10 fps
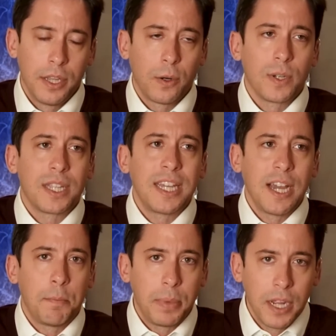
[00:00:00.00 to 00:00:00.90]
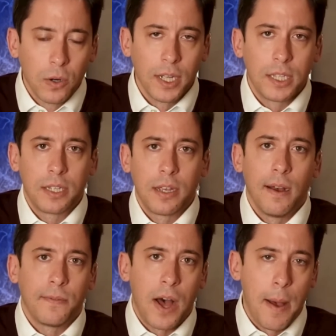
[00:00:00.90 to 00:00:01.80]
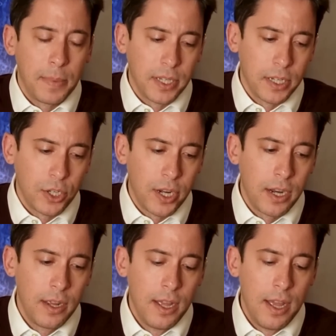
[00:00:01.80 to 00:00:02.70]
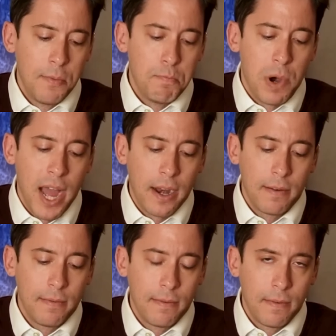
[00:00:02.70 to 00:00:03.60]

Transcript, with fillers: There is the appearance of opposition, but